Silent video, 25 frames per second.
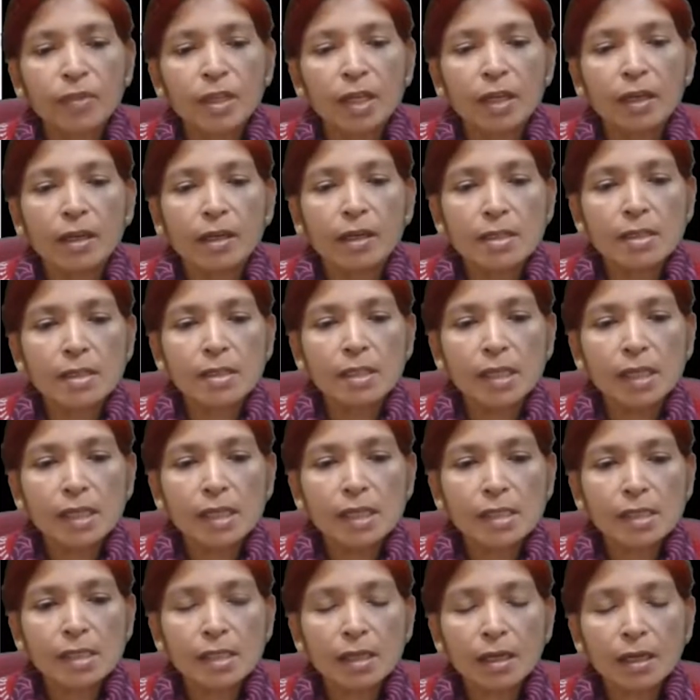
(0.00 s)
here
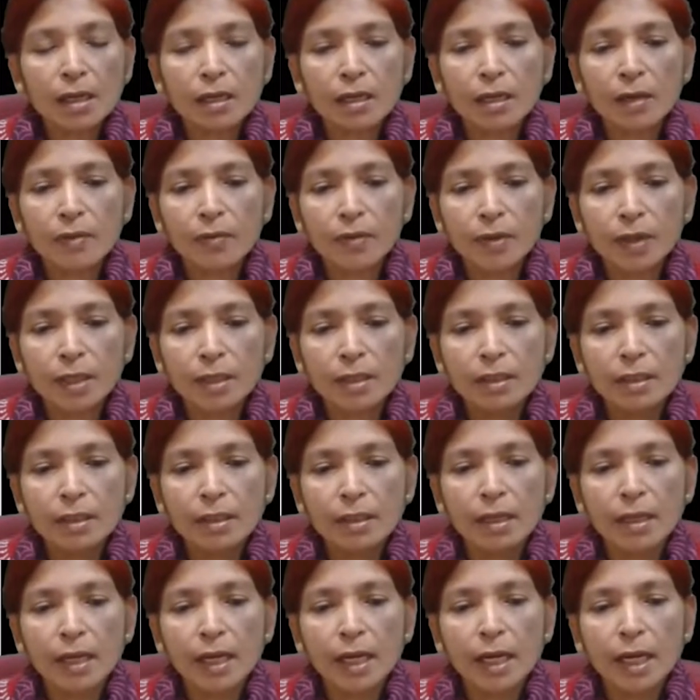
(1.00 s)
sales are given,
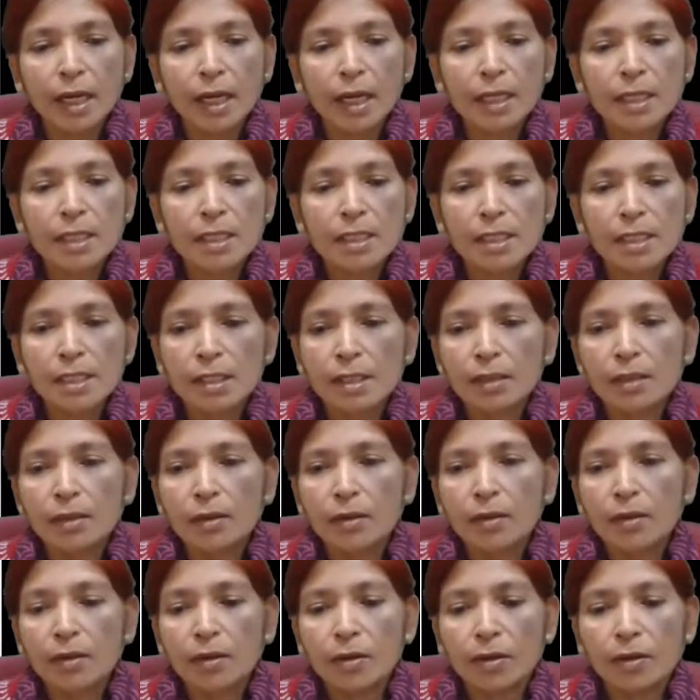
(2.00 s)
and
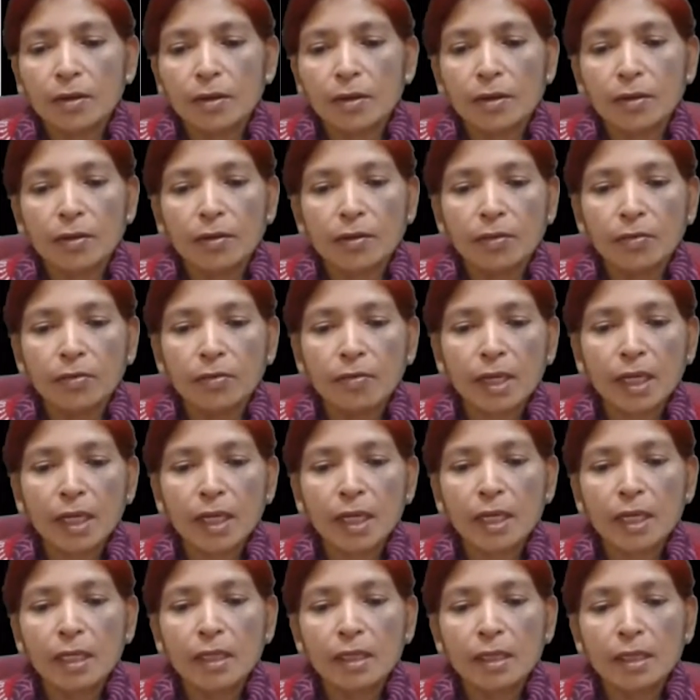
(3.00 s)
we
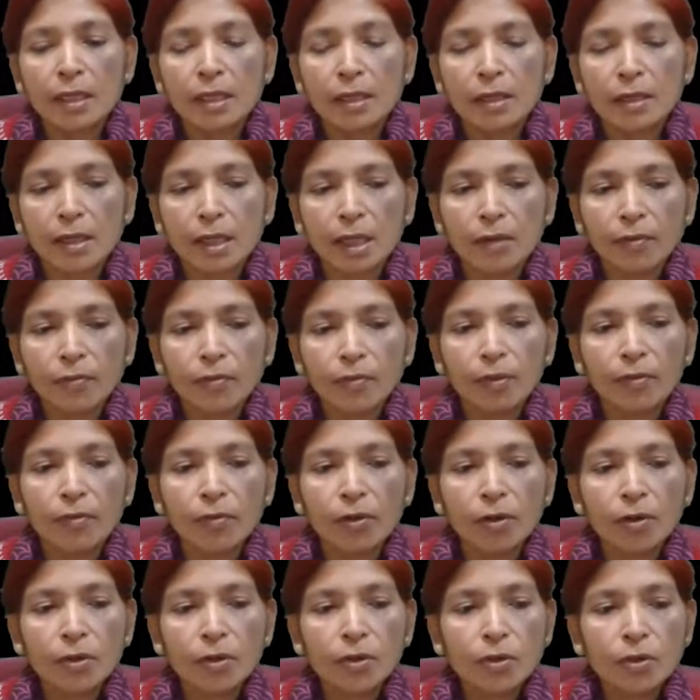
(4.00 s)
can, if we
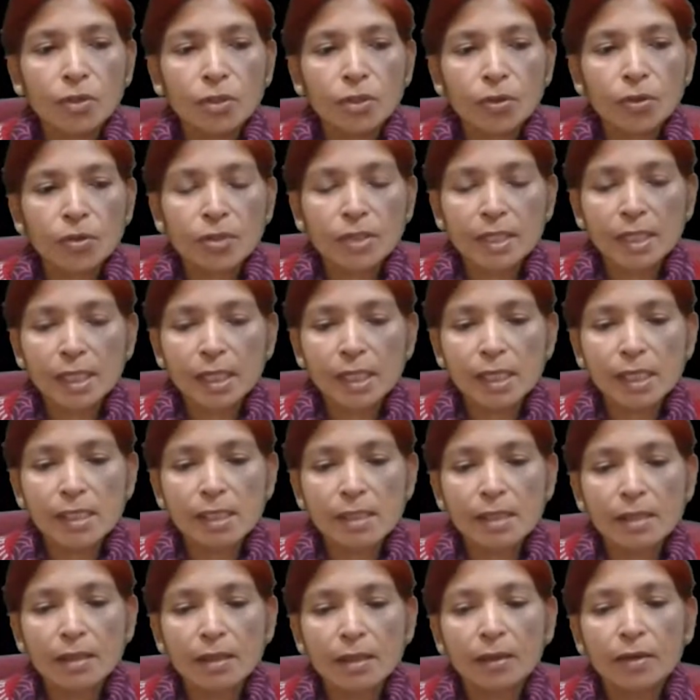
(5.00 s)
want to show
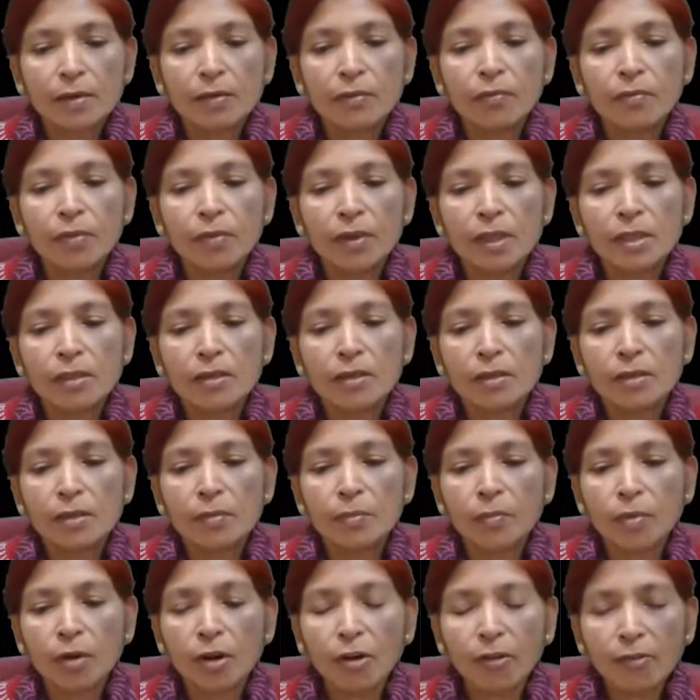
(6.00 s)
sales with
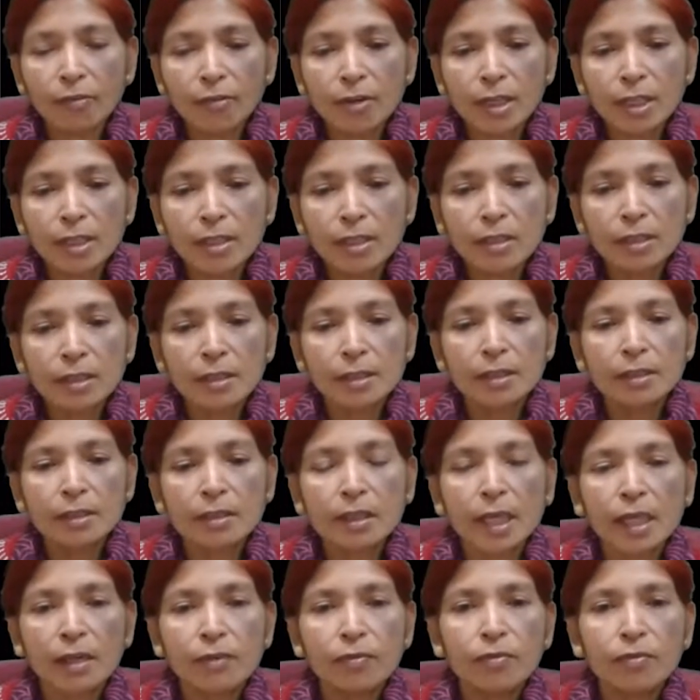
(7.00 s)
profit,
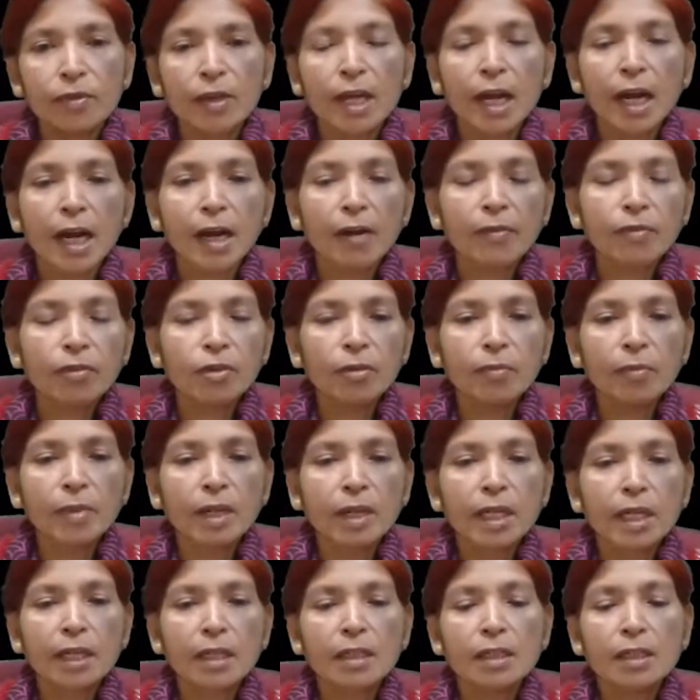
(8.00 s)
then we have to
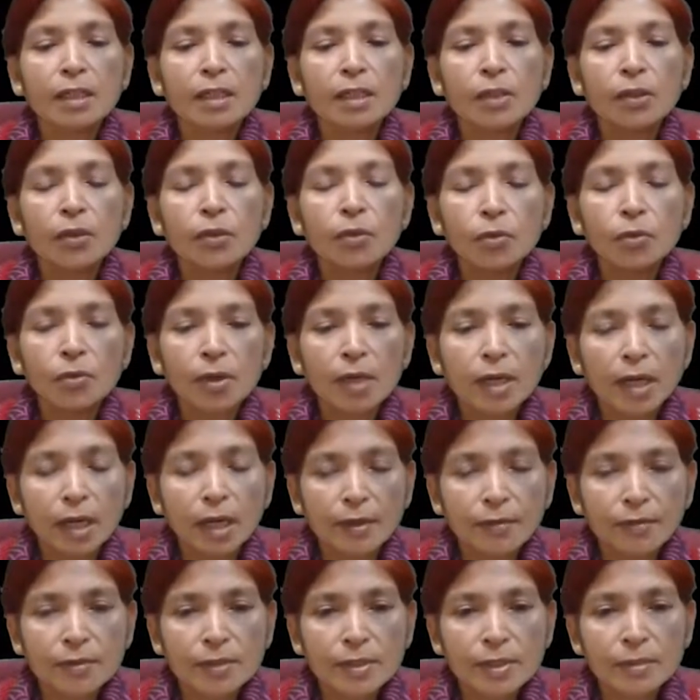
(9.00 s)
make two
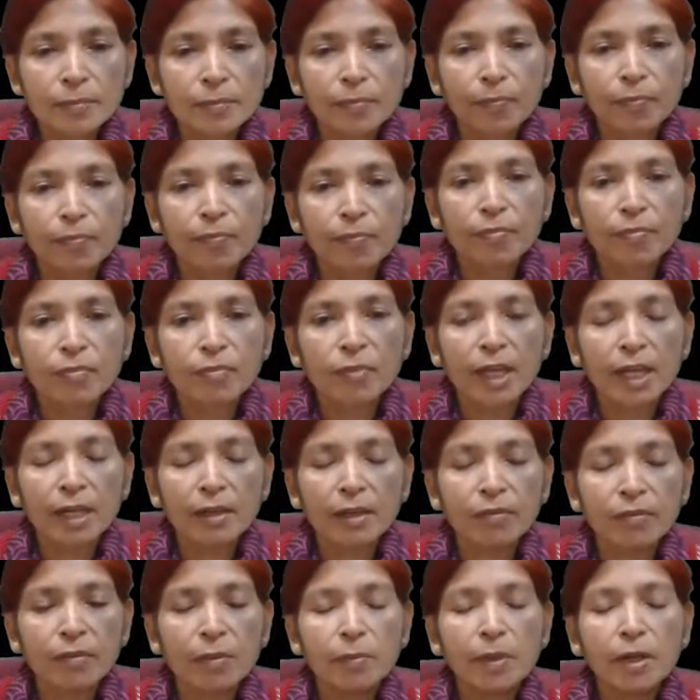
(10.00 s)
graphs
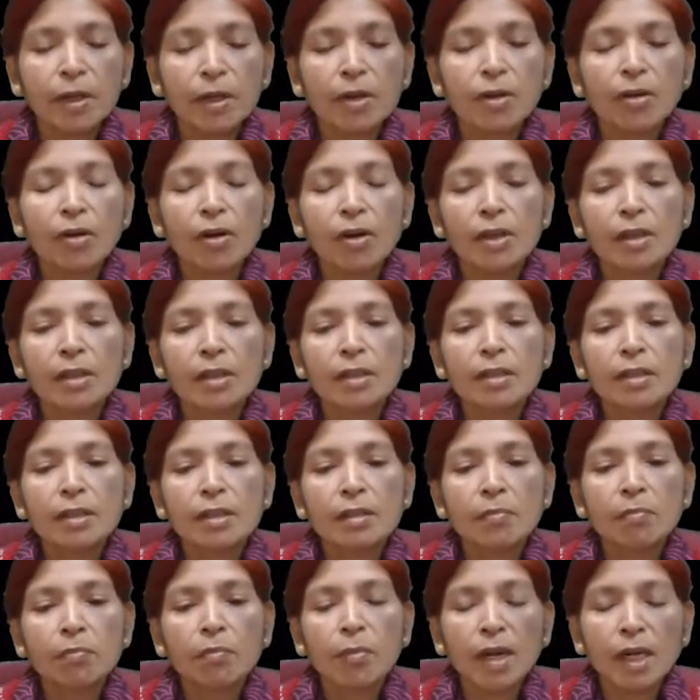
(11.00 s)
that will be called
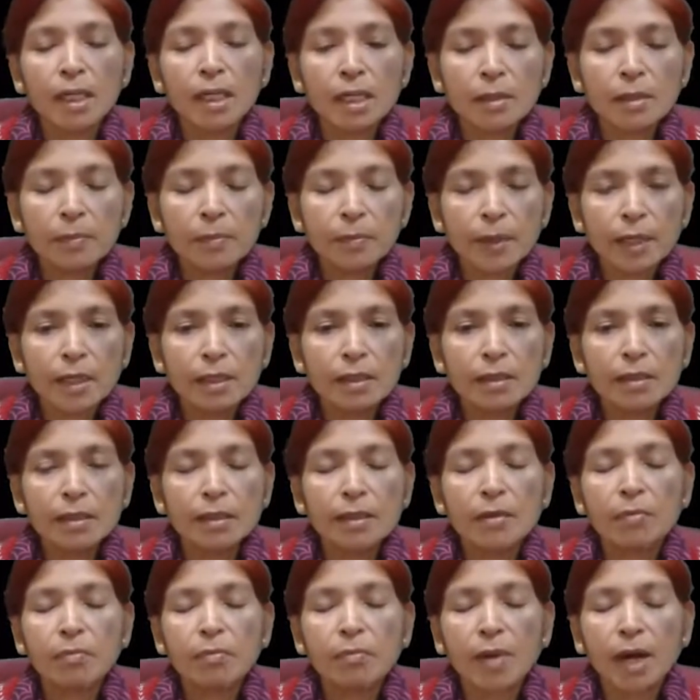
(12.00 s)
multiple
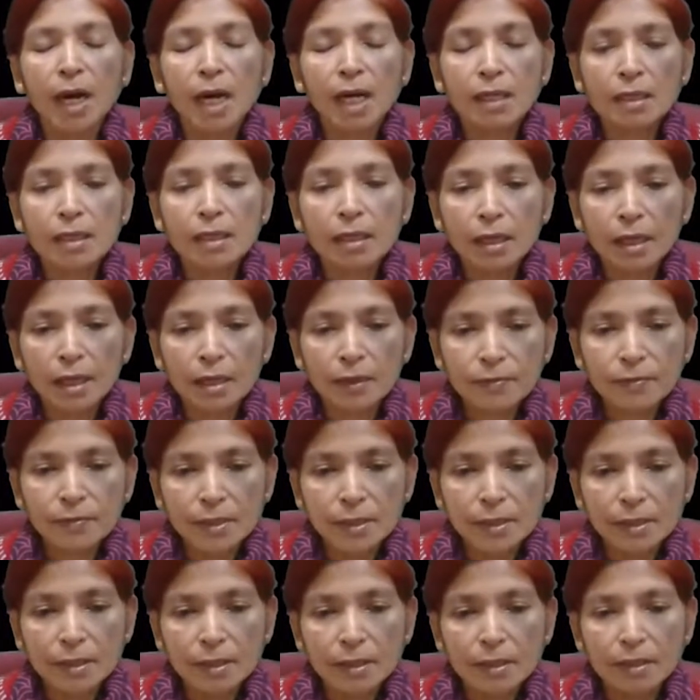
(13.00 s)
bar
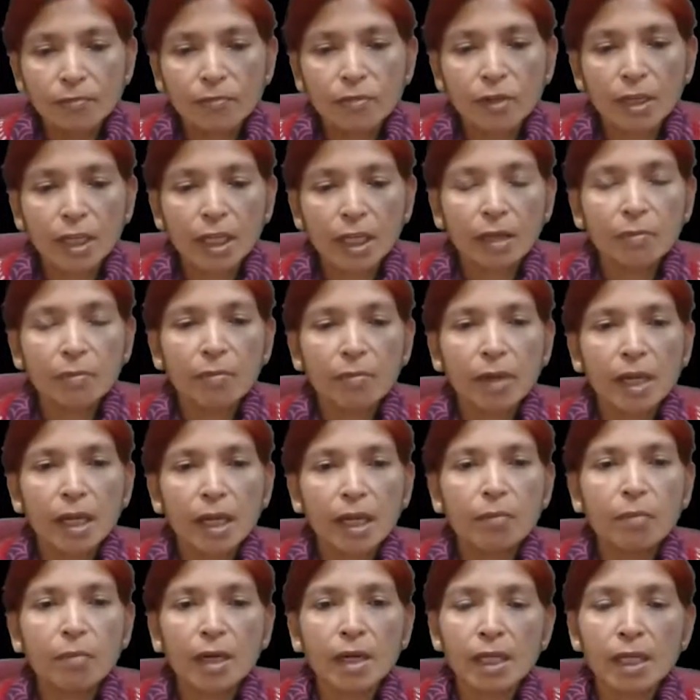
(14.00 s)
graphs. We can
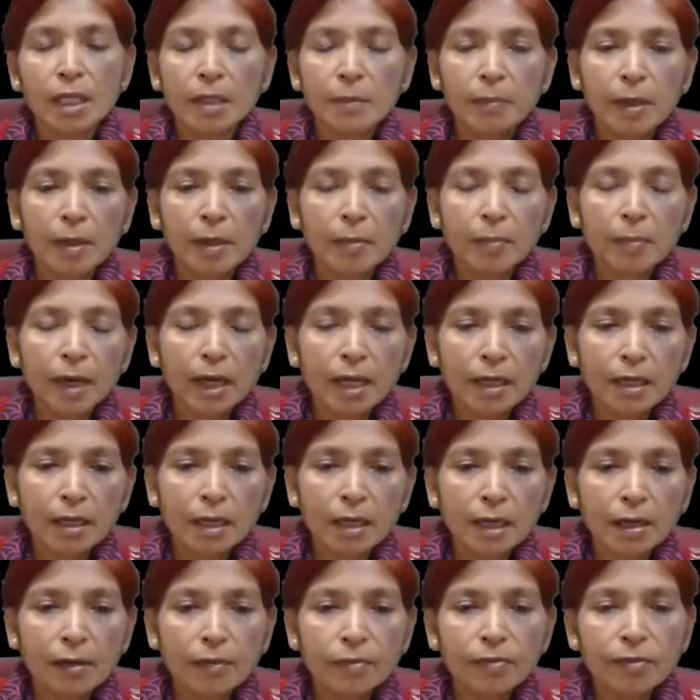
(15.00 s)
make multiple bar
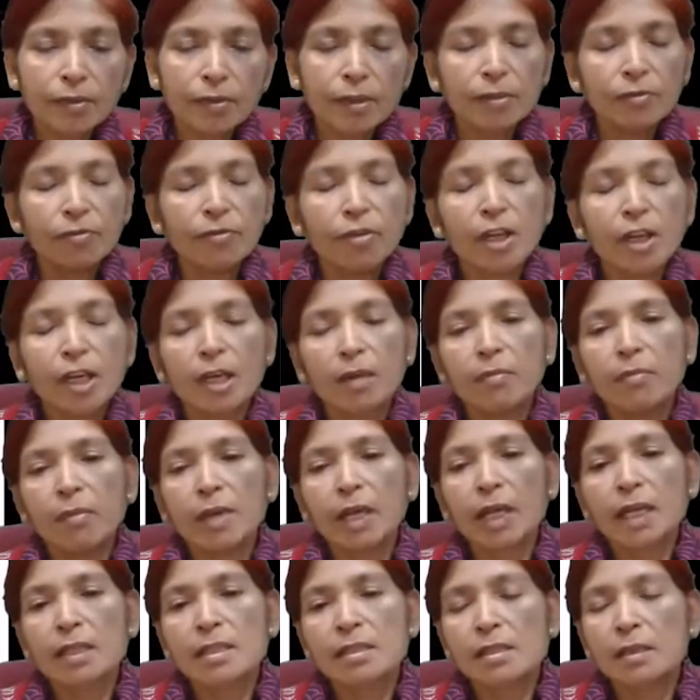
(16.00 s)
graph, we can
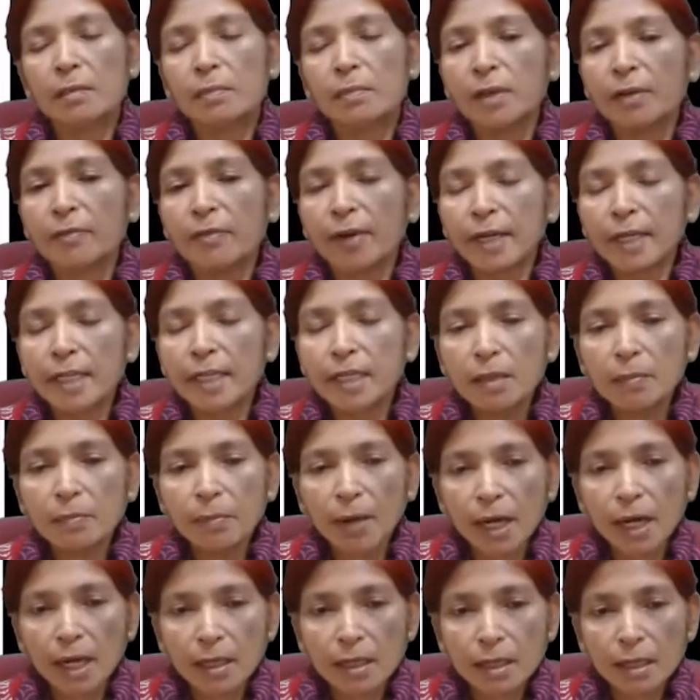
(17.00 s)
make subdivided
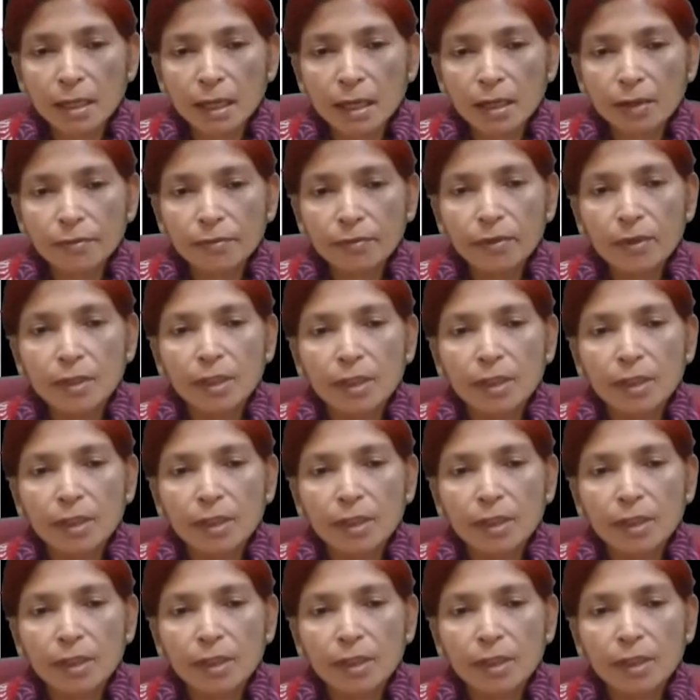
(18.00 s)
bar graph.